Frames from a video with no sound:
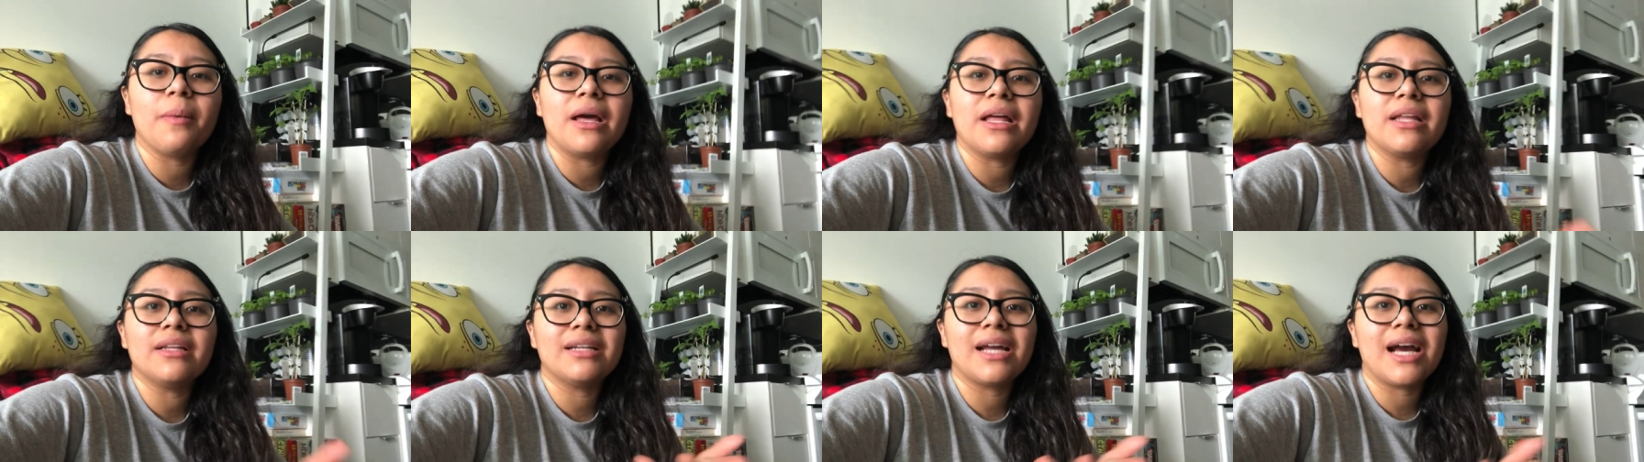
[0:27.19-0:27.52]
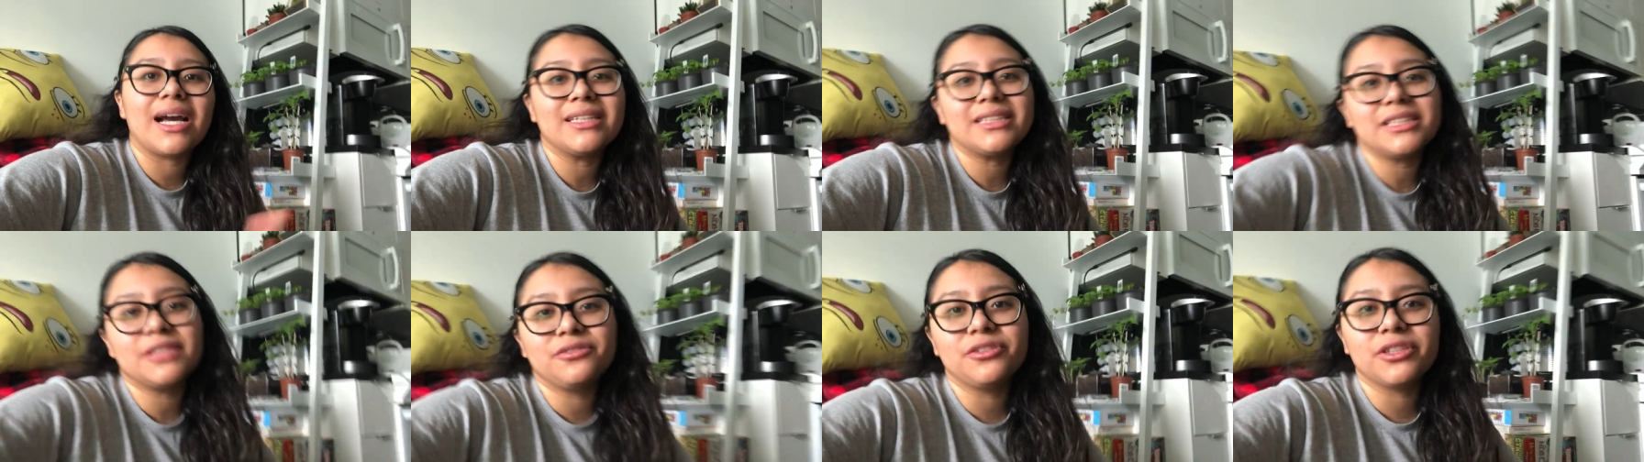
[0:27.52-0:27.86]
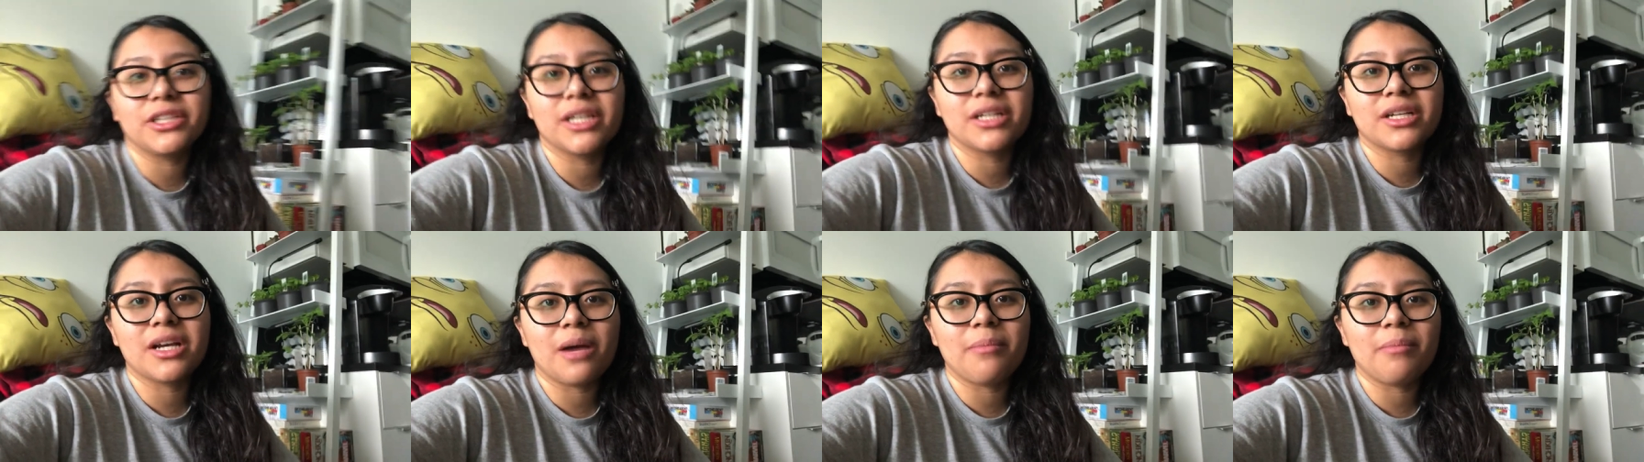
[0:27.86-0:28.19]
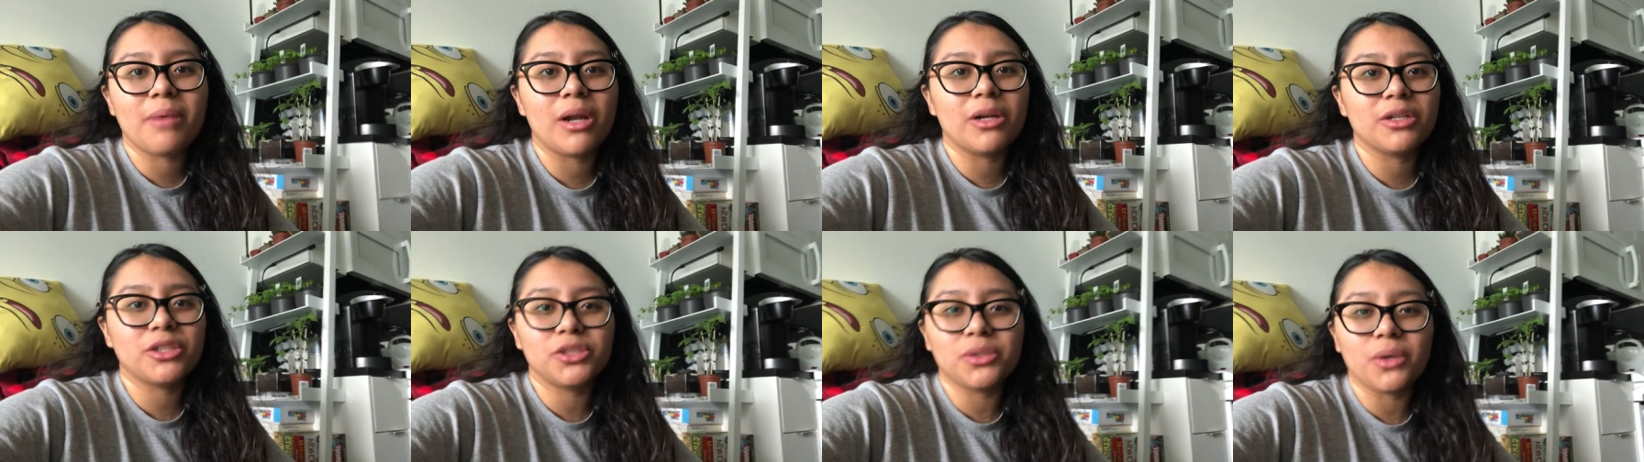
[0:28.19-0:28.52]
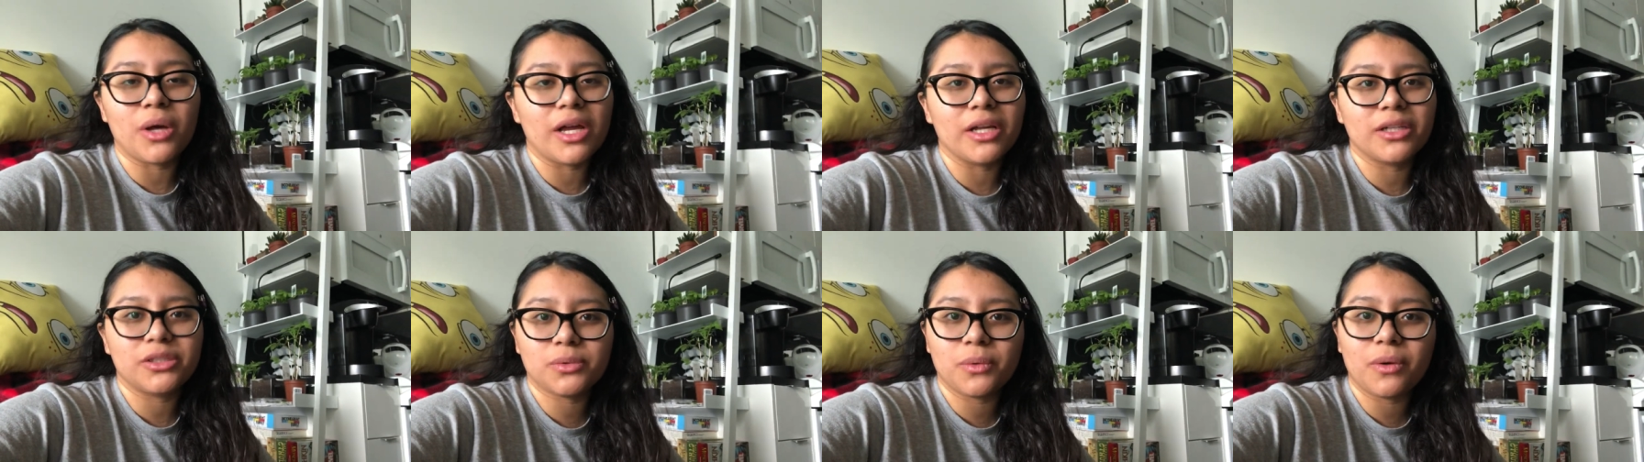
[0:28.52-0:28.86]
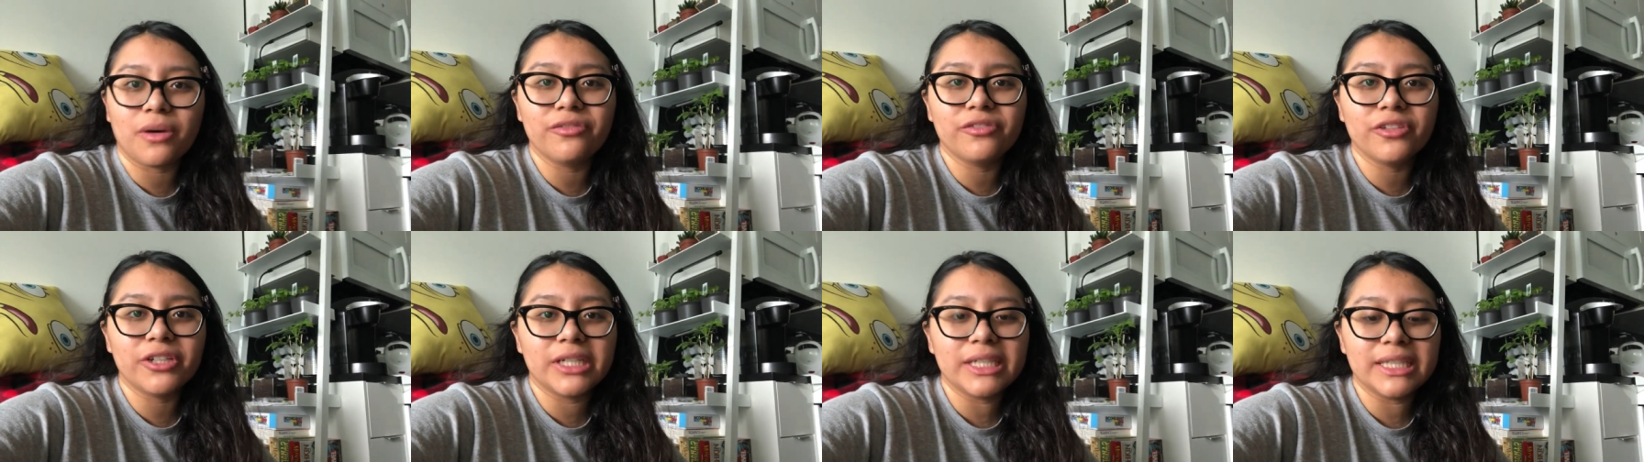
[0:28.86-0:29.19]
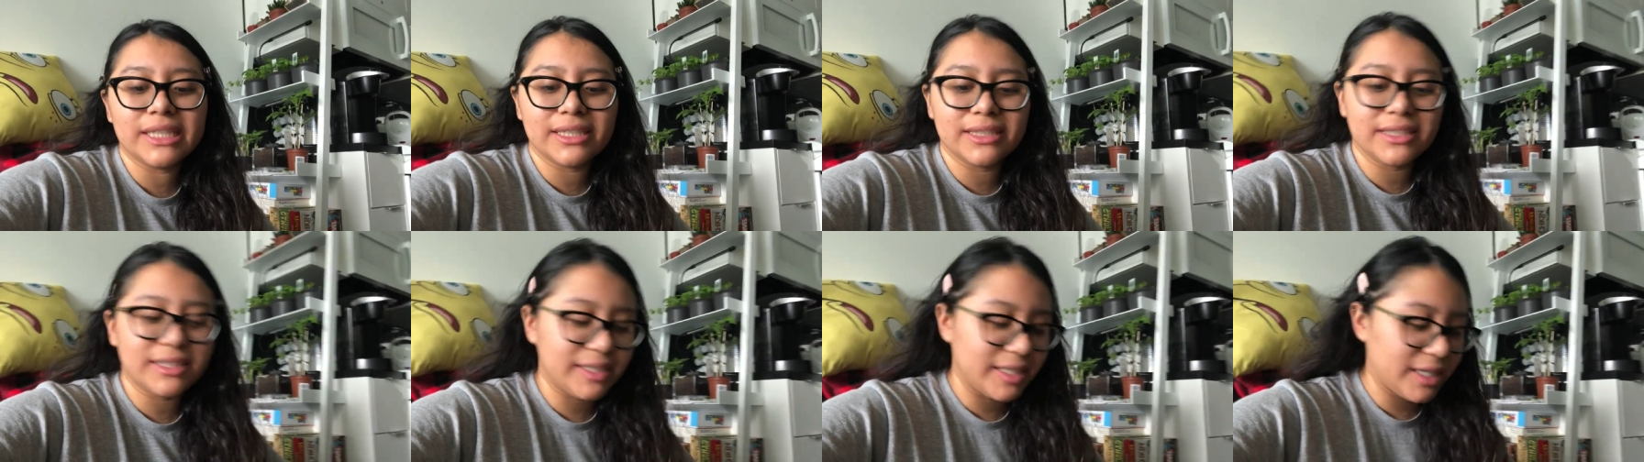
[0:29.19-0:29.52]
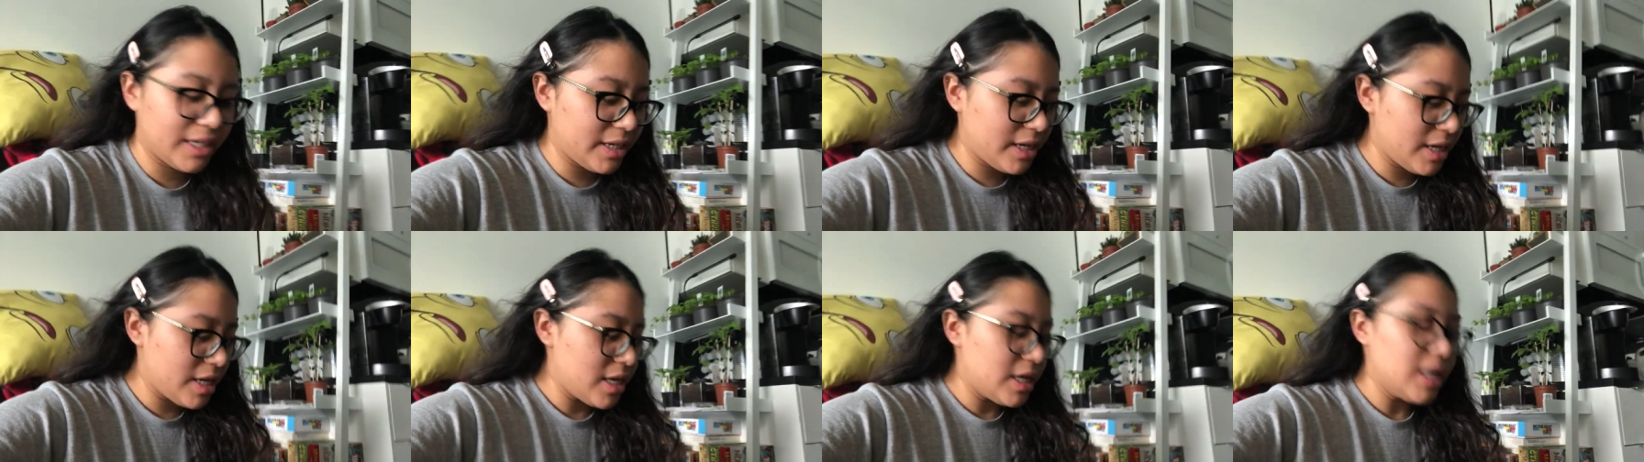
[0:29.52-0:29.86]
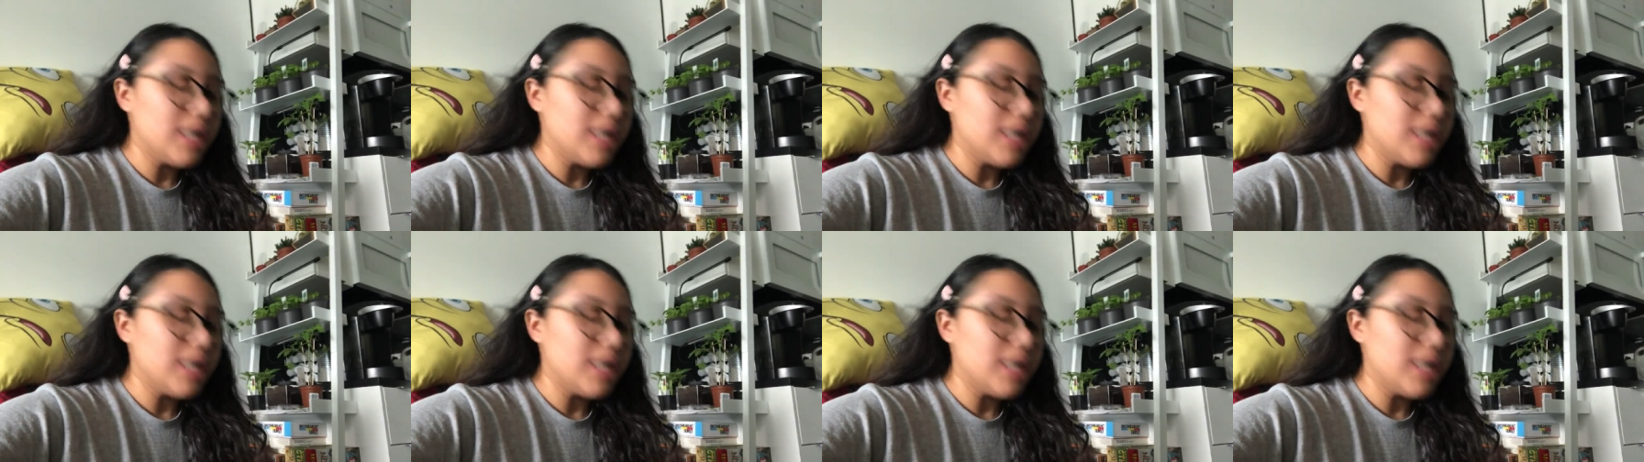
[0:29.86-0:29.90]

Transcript: and asked if we could come at 12.30 uh, instead.